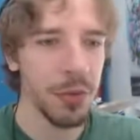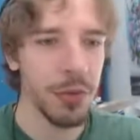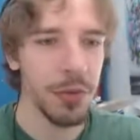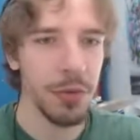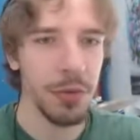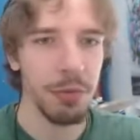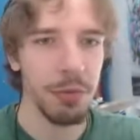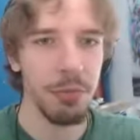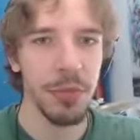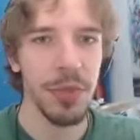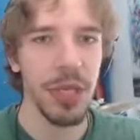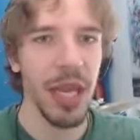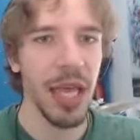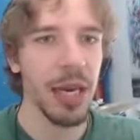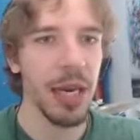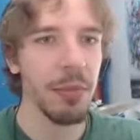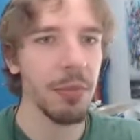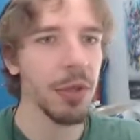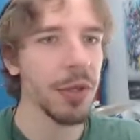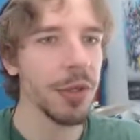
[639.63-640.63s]
I'm glad
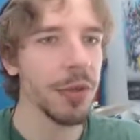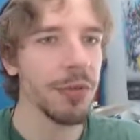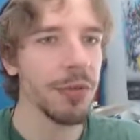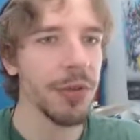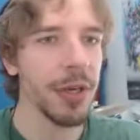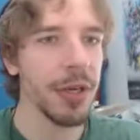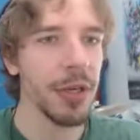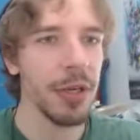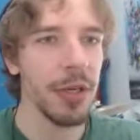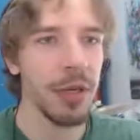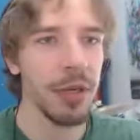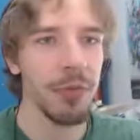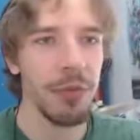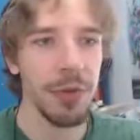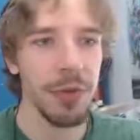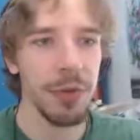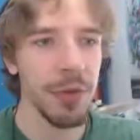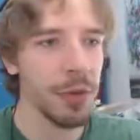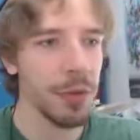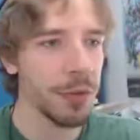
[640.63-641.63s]
I'm not in the final
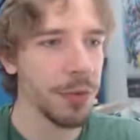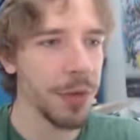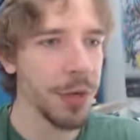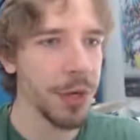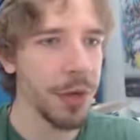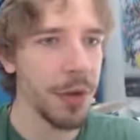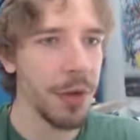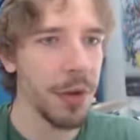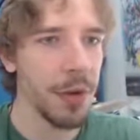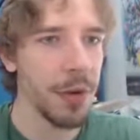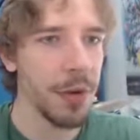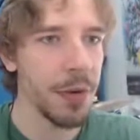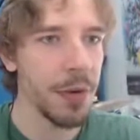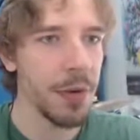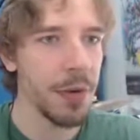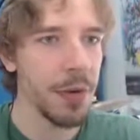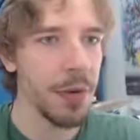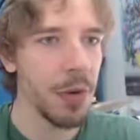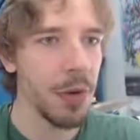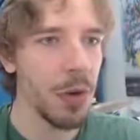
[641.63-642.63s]
levels already.
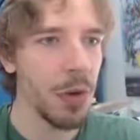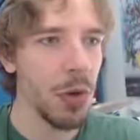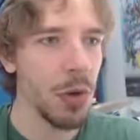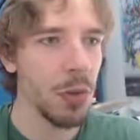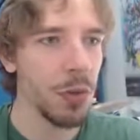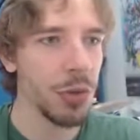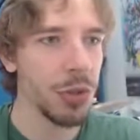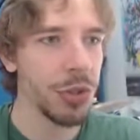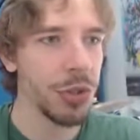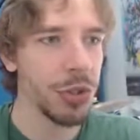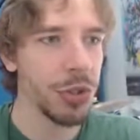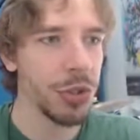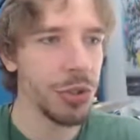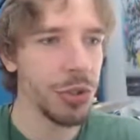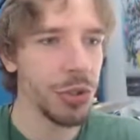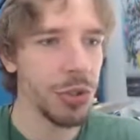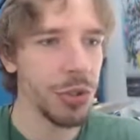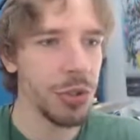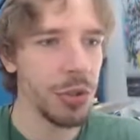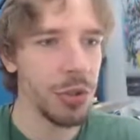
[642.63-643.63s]
Whoosh.
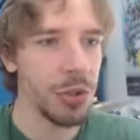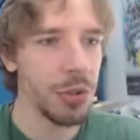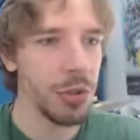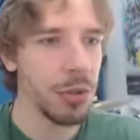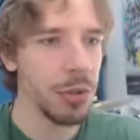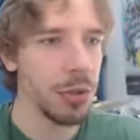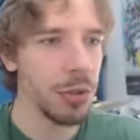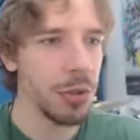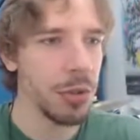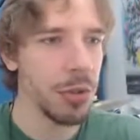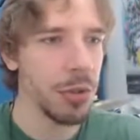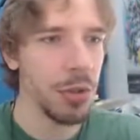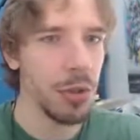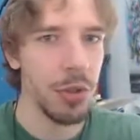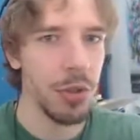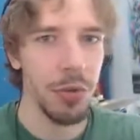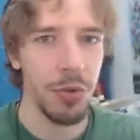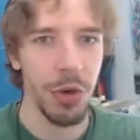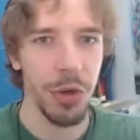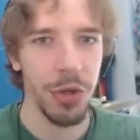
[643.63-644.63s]

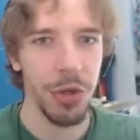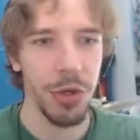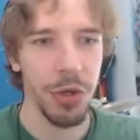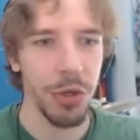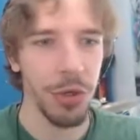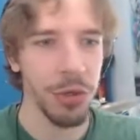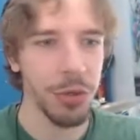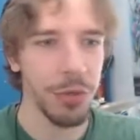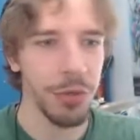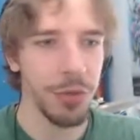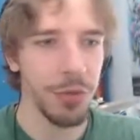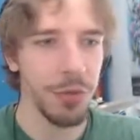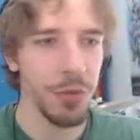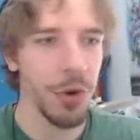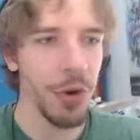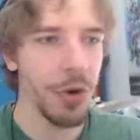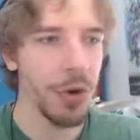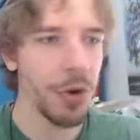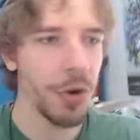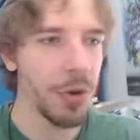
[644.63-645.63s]
Run, doctor, run.
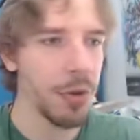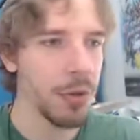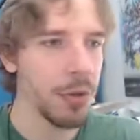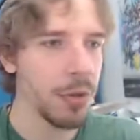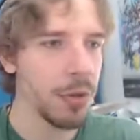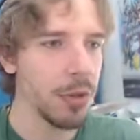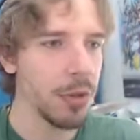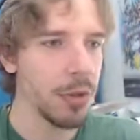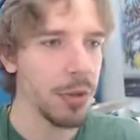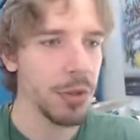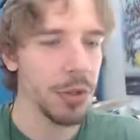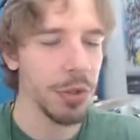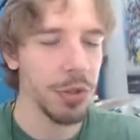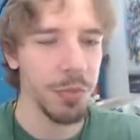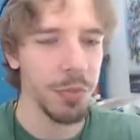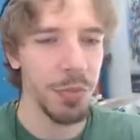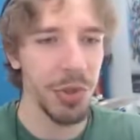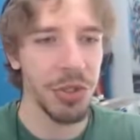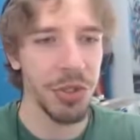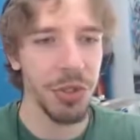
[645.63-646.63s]
This
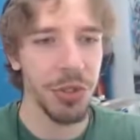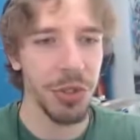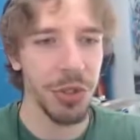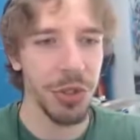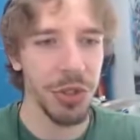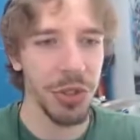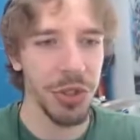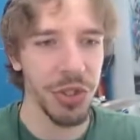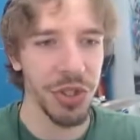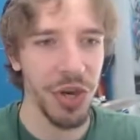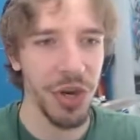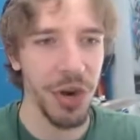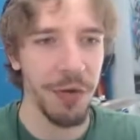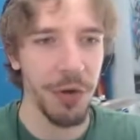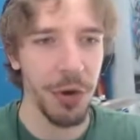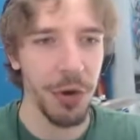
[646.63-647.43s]
patient needs saving.